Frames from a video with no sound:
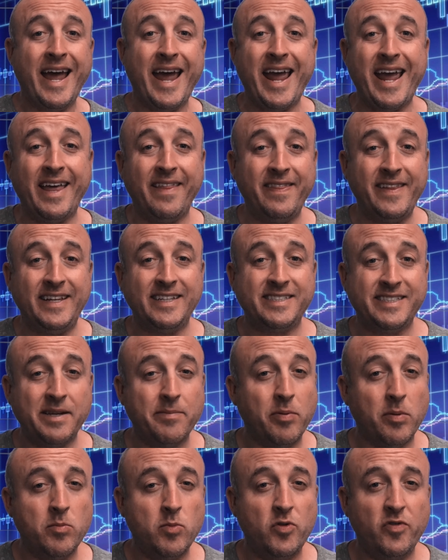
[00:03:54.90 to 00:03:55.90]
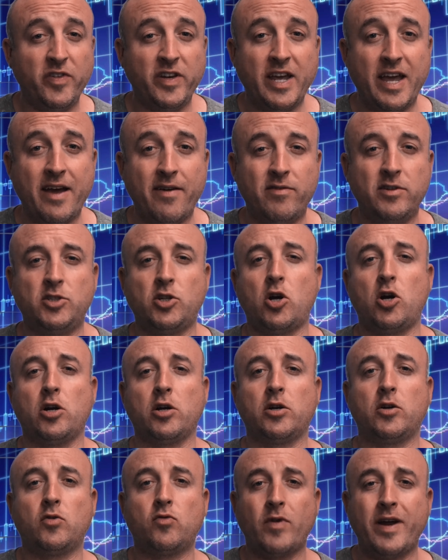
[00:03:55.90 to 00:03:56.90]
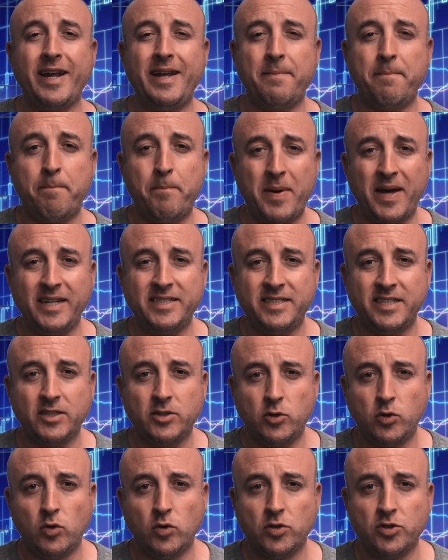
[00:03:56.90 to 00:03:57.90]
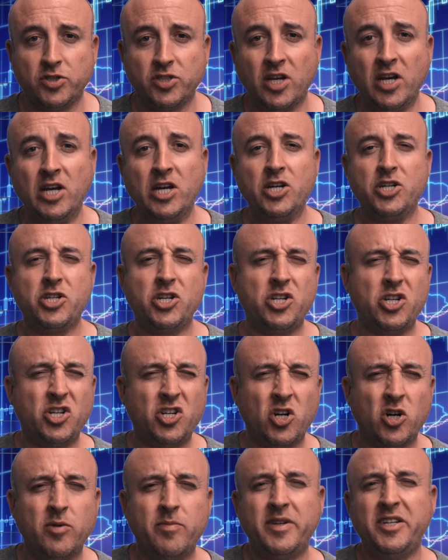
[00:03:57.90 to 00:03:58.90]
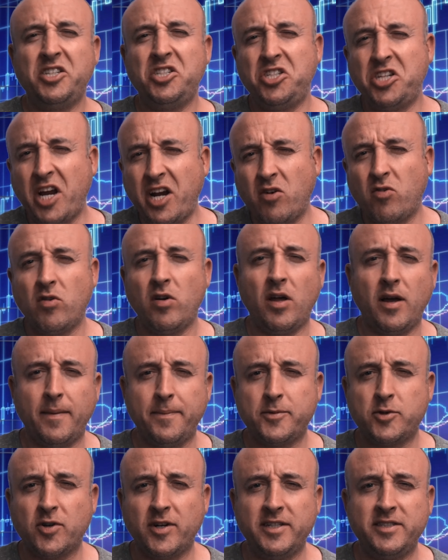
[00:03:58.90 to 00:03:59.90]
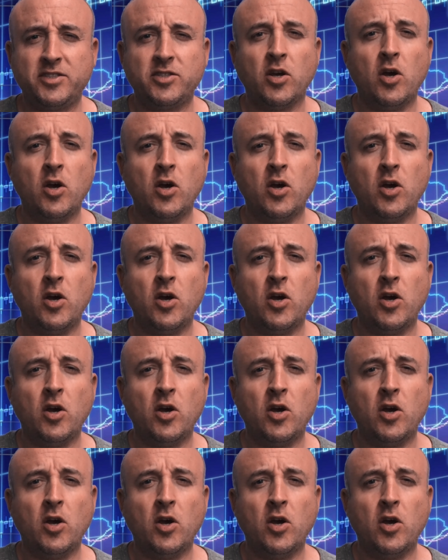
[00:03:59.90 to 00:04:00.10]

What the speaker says: and the simple moving average are great basic tools to determine general uptrends